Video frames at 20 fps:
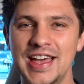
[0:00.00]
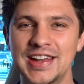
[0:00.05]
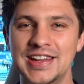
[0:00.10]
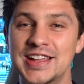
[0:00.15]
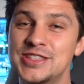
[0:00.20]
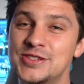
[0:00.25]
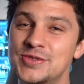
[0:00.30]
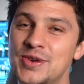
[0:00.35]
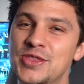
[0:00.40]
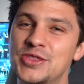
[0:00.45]

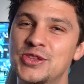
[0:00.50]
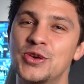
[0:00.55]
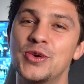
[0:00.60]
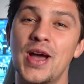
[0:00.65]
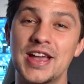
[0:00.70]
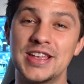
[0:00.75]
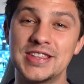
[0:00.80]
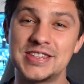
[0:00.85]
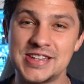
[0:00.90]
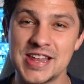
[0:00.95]
Let's run
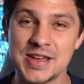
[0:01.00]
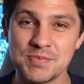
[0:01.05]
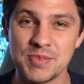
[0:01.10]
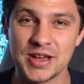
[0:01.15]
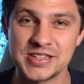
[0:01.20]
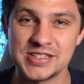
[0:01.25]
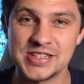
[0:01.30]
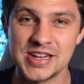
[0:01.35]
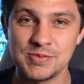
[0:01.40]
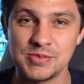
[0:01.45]
through a
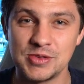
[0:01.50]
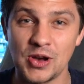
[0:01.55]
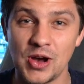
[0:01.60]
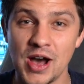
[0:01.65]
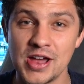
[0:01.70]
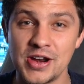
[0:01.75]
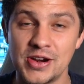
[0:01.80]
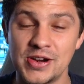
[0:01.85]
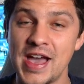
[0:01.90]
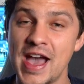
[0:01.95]
step-by-step -step
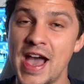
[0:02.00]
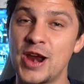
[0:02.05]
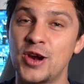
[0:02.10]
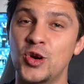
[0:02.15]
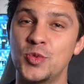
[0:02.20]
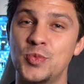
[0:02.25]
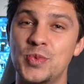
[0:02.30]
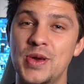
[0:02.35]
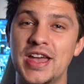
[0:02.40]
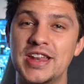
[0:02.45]
guide on how
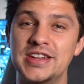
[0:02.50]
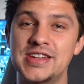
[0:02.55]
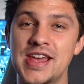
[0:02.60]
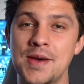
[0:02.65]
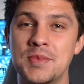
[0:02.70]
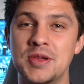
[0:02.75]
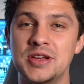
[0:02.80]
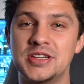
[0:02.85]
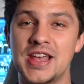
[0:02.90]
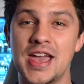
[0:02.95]
to repair
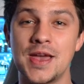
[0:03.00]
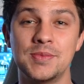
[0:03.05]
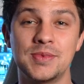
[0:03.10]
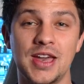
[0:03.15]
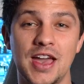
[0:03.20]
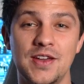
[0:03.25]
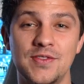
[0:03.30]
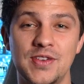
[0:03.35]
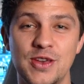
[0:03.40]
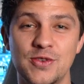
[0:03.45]
damaged
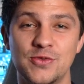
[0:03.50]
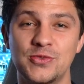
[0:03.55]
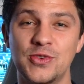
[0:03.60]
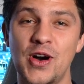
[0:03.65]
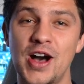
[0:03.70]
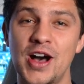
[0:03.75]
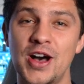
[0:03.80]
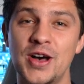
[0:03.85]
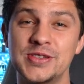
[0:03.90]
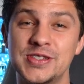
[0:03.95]
MKV
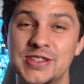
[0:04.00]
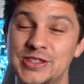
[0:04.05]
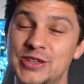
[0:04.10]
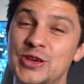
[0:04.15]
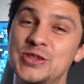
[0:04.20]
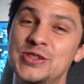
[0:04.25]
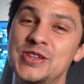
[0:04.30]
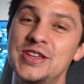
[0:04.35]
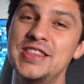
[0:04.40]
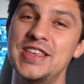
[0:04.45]
files
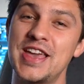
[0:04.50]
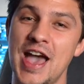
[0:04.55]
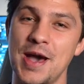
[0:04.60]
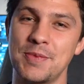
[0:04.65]
using the